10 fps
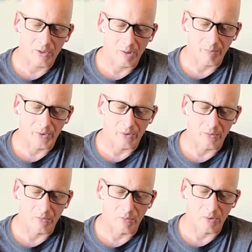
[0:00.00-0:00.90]
helps
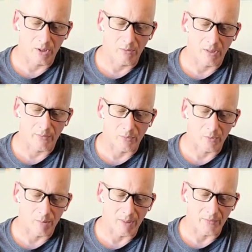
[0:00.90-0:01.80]
you to where you don't have to
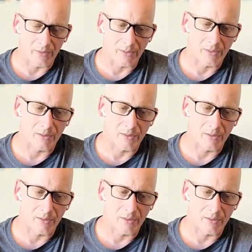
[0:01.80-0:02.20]
worry about this.